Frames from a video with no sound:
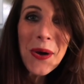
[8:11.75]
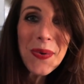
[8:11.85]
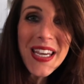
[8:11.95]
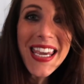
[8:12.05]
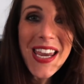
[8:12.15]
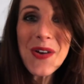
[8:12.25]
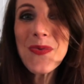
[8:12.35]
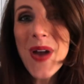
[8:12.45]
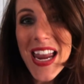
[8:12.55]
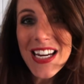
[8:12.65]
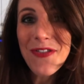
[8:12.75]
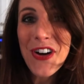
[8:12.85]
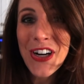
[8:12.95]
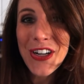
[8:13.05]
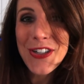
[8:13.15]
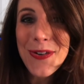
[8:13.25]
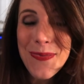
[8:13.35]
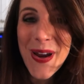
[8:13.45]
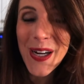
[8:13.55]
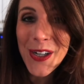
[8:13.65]
we can't wait for her to
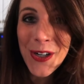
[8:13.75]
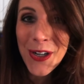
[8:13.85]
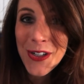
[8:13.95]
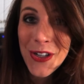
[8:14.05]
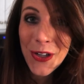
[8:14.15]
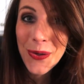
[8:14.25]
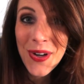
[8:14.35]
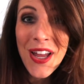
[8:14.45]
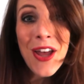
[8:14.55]
wear her new